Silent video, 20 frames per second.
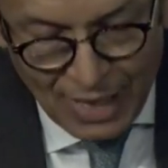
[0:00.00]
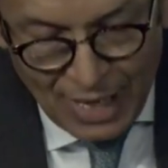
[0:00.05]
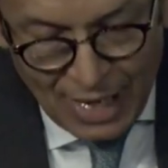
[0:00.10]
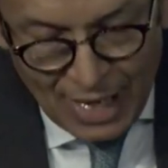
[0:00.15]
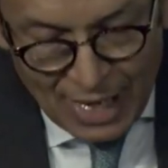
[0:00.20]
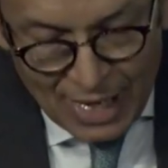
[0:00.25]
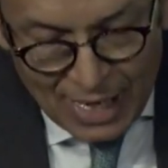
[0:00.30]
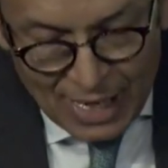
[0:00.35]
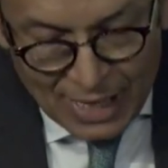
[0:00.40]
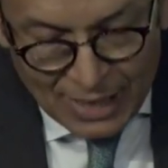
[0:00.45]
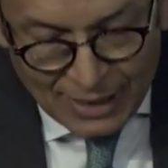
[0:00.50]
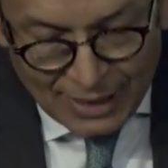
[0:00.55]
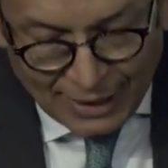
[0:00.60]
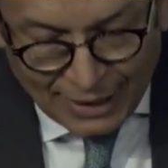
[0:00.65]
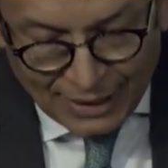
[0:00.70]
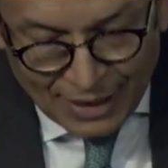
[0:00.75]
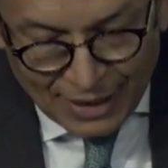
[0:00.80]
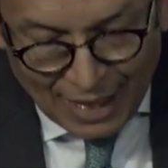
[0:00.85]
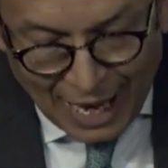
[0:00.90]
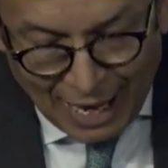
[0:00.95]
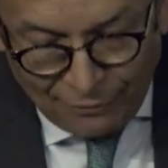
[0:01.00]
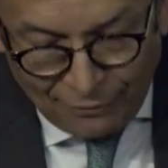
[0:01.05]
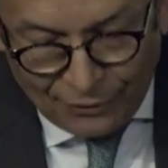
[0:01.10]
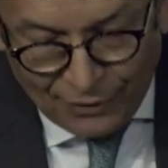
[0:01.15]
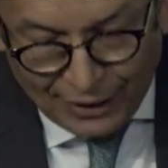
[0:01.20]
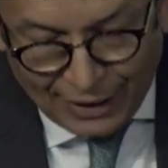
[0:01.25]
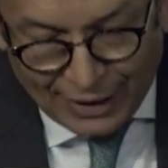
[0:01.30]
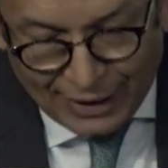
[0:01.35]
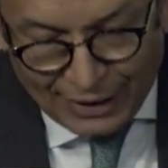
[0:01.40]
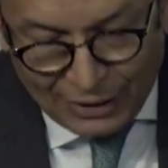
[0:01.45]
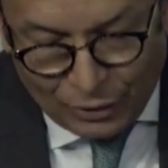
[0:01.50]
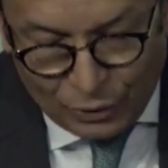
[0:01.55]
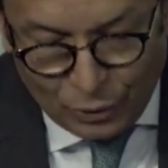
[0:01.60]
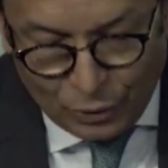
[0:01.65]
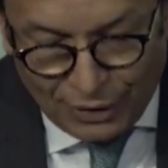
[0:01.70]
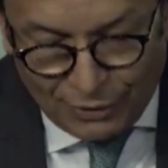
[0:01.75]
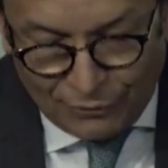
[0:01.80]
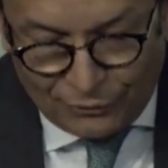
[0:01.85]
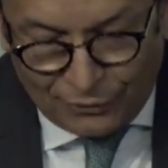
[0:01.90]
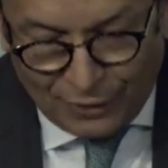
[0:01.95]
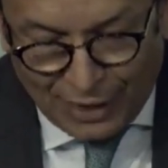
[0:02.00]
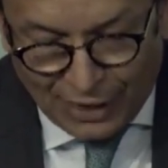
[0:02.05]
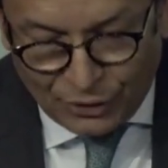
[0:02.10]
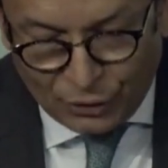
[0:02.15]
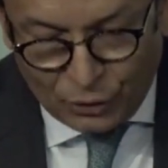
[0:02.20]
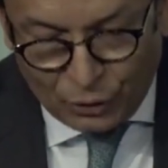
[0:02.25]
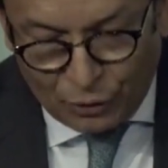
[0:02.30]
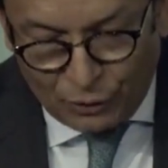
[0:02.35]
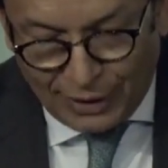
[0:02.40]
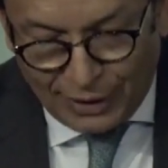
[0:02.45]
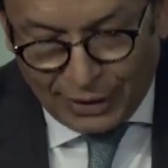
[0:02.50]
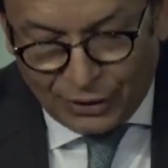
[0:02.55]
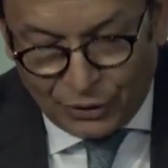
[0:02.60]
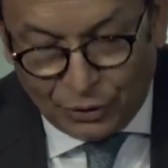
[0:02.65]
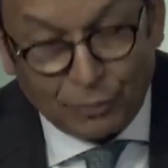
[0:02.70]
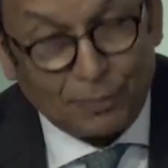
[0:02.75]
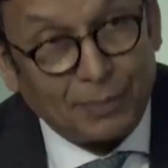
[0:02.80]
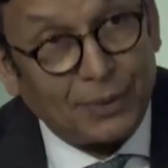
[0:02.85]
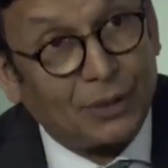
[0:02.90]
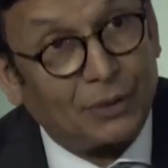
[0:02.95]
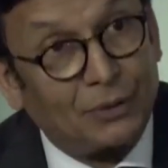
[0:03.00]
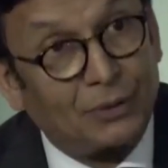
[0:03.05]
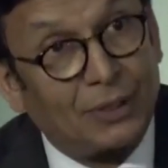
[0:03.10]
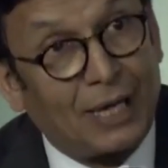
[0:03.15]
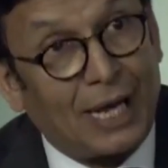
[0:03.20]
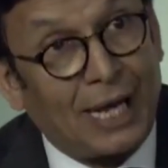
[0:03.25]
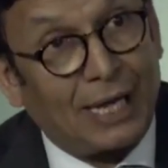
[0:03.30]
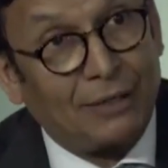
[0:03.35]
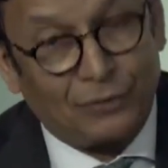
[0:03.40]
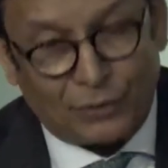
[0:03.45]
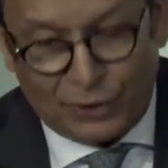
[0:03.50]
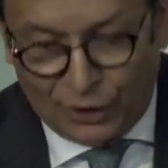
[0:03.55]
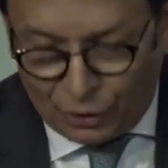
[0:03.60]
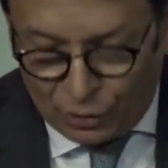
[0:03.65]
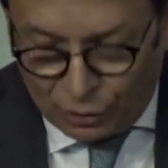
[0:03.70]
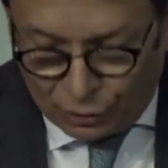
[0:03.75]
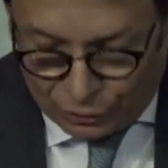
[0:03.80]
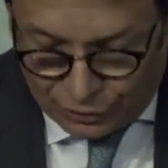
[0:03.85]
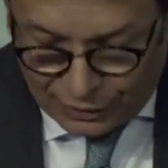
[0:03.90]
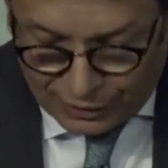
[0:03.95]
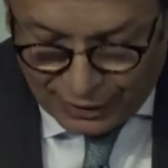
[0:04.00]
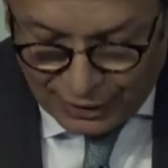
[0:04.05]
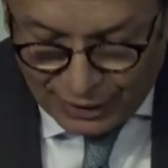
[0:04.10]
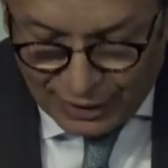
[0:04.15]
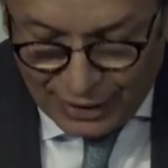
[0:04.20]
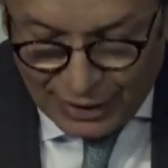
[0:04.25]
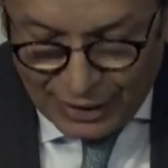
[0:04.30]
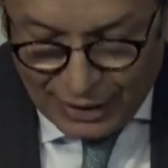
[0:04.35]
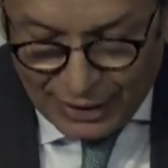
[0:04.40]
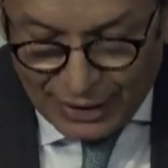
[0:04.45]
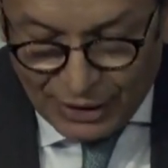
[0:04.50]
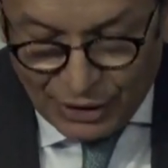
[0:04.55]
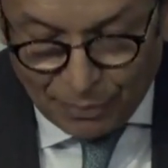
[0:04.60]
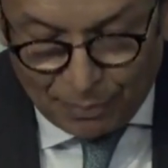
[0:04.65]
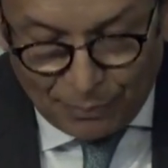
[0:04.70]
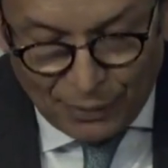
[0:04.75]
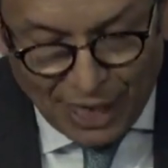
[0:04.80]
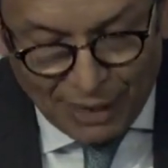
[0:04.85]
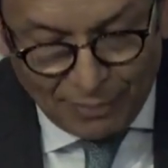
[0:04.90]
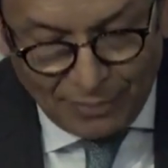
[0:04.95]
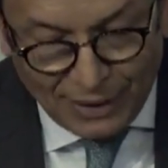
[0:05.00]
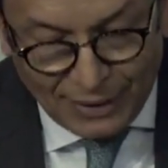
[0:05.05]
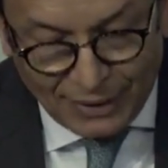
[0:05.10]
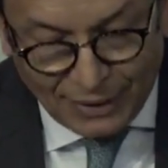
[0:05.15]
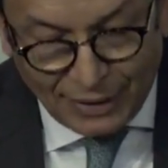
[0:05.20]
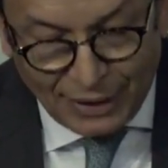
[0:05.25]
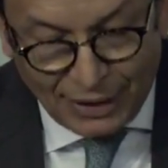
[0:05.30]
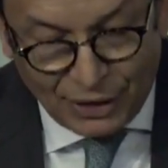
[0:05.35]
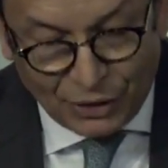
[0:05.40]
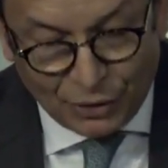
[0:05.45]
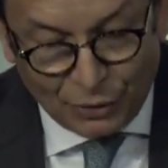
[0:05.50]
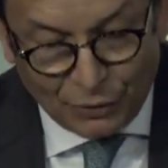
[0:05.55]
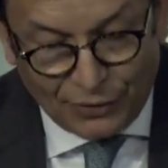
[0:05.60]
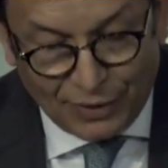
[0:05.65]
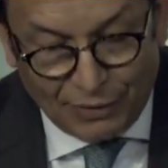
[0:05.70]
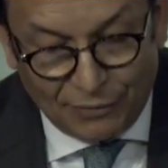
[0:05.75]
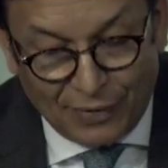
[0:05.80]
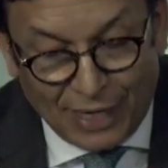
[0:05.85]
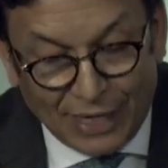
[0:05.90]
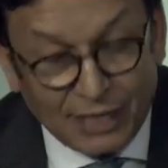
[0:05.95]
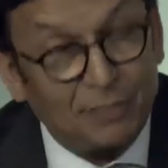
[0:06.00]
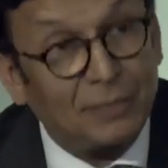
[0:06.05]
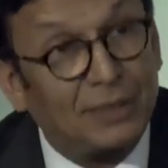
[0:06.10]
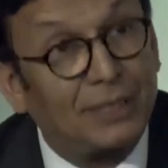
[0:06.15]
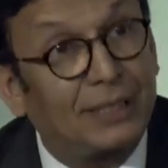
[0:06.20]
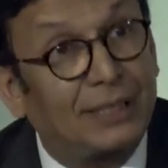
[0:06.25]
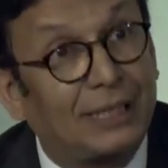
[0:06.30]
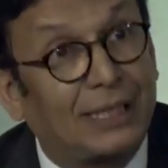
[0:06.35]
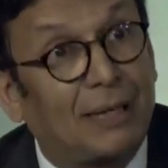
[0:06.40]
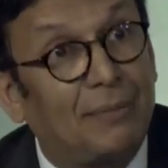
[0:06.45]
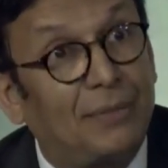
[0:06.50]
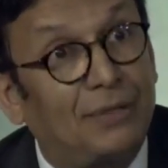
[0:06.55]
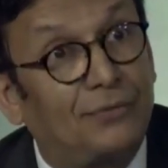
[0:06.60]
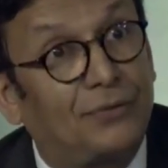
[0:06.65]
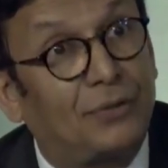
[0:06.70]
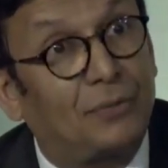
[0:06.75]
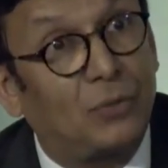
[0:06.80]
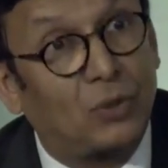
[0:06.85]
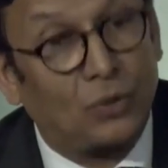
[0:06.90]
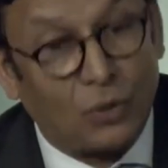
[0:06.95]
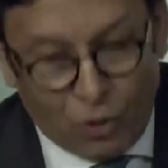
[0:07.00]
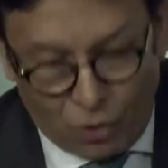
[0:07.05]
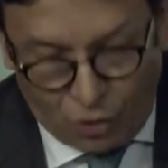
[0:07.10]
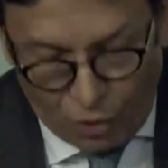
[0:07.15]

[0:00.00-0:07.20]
Second, Africa, including fast-growing Ethiopia or Ivory Coast, is the prime destination of investment coming from Morocco.